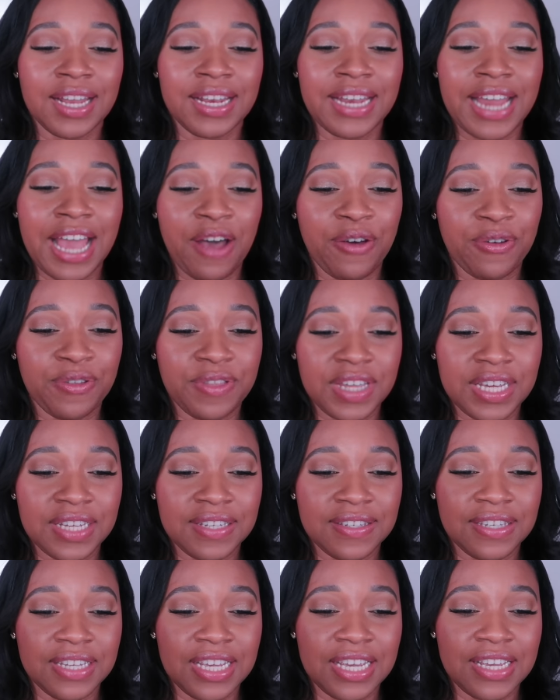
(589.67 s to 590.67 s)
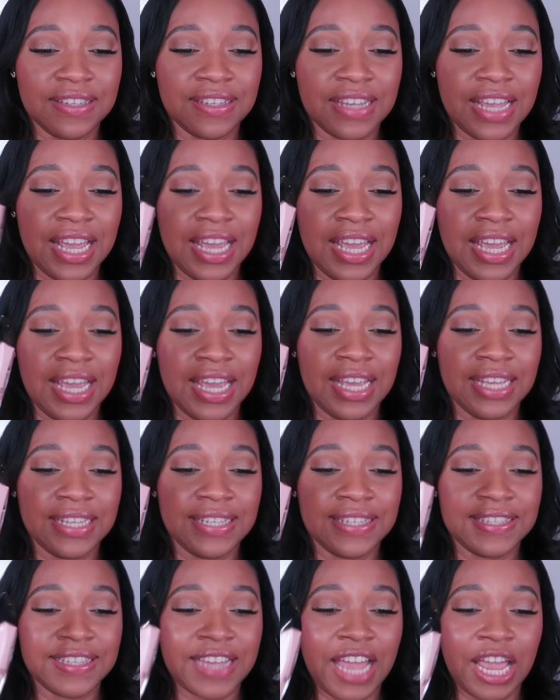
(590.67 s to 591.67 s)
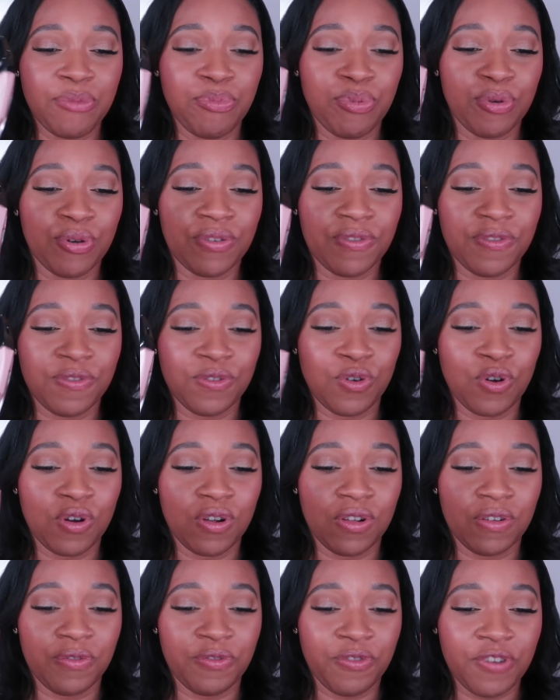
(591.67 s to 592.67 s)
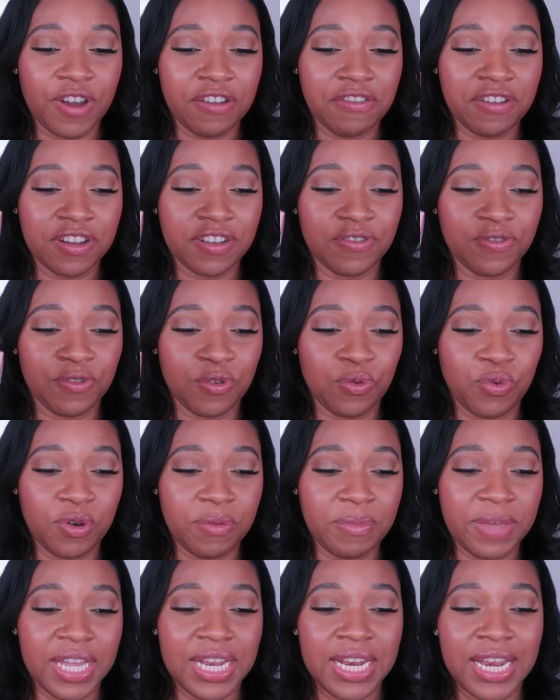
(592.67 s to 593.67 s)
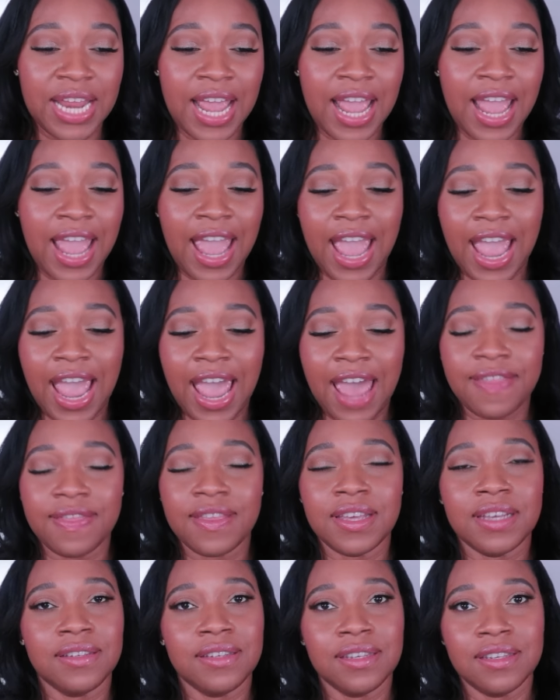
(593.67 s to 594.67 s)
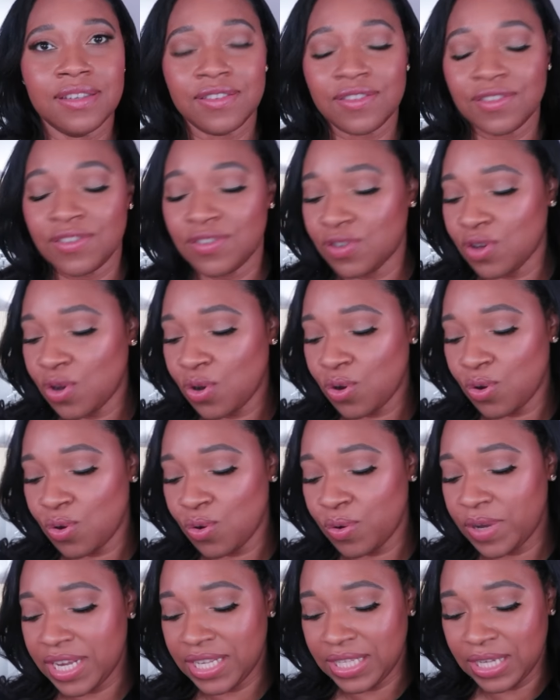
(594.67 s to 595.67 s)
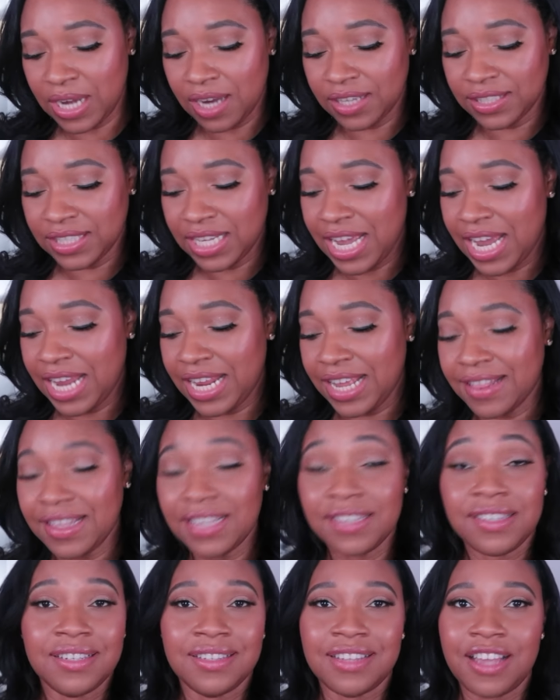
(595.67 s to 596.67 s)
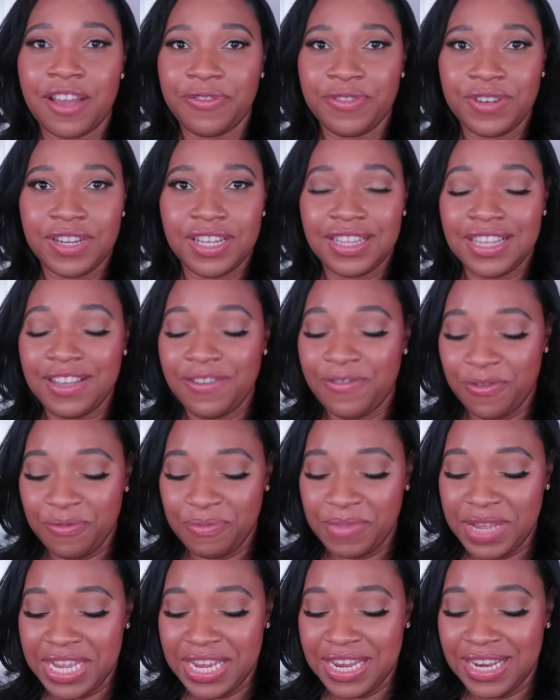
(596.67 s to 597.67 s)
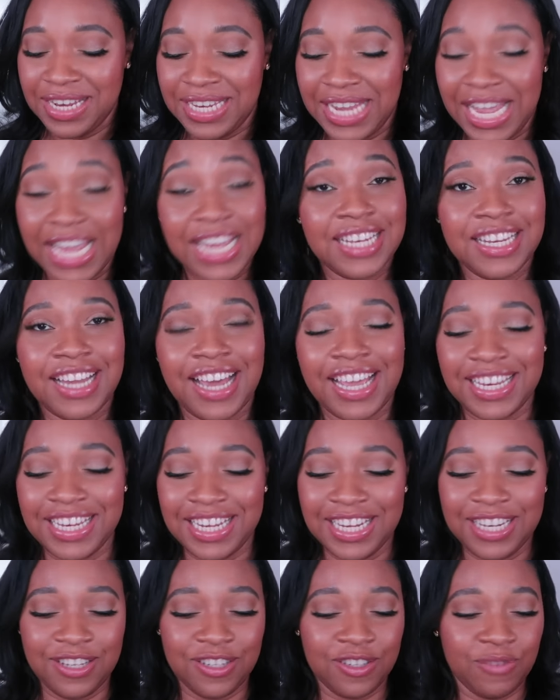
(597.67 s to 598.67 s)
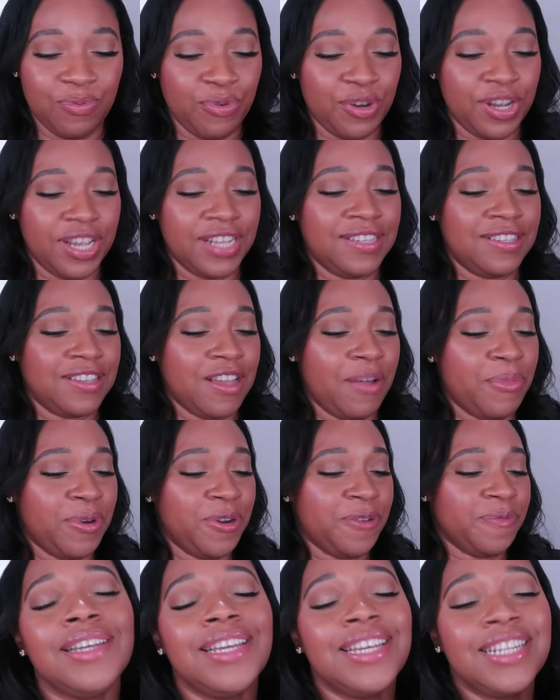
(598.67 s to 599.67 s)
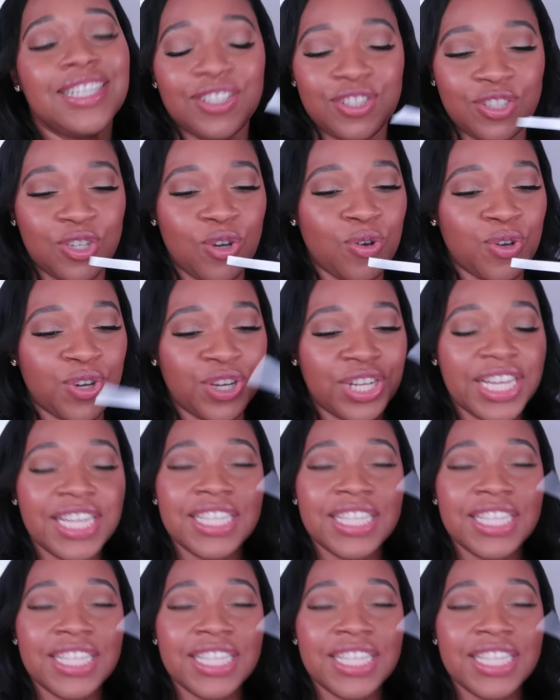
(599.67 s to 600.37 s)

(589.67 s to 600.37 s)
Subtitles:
Now, this is a cypress floral fragrance for women, And this is so intoxicating. This is definitely, for me, date night in the spring and summer. It is so good.